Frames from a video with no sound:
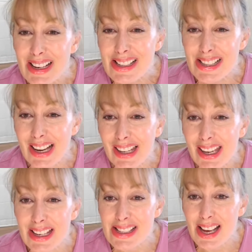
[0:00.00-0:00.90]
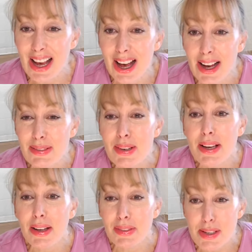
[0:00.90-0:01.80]
Sangeeta, we'd
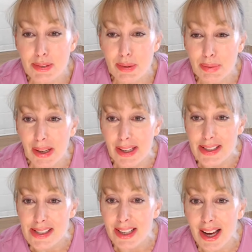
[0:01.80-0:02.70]
love it to repeat.